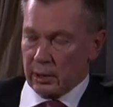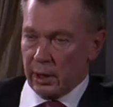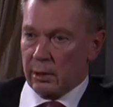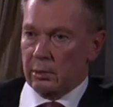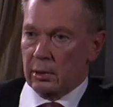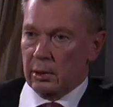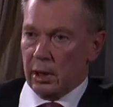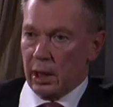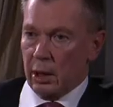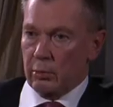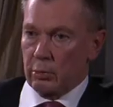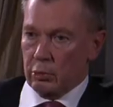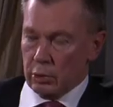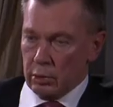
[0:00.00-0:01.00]
I
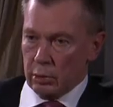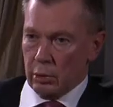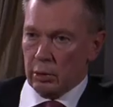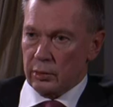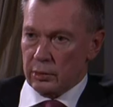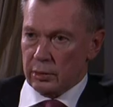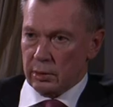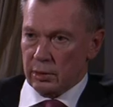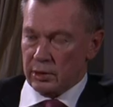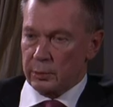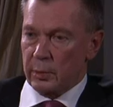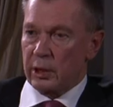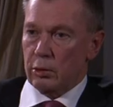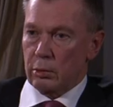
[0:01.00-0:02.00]
would not
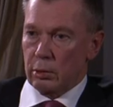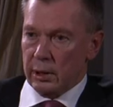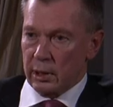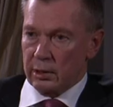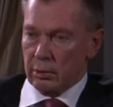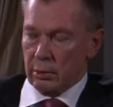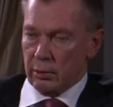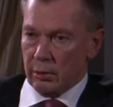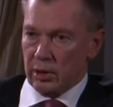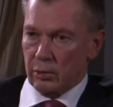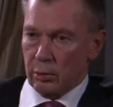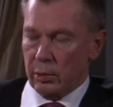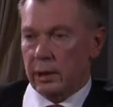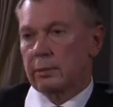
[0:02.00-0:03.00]
speculate on
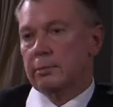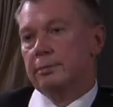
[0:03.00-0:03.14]
this one.